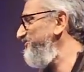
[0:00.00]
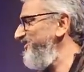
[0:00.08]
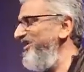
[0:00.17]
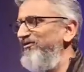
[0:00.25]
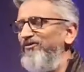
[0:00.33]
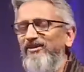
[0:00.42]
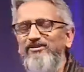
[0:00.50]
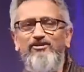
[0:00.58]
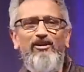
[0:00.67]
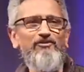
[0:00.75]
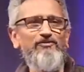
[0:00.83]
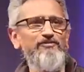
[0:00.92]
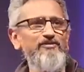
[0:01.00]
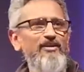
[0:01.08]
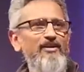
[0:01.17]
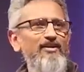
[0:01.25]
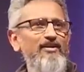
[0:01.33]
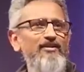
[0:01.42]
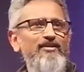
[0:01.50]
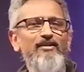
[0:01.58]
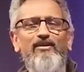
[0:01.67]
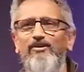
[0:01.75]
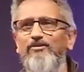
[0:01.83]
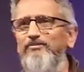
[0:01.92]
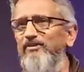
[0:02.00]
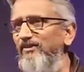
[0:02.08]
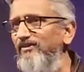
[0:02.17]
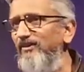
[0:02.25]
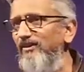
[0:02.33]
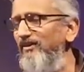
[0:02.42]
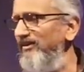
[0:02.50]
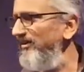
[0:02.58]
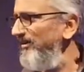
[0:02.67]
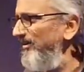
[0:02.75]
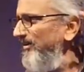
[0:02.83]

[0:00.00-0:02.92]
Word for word: You know, first off, you know, the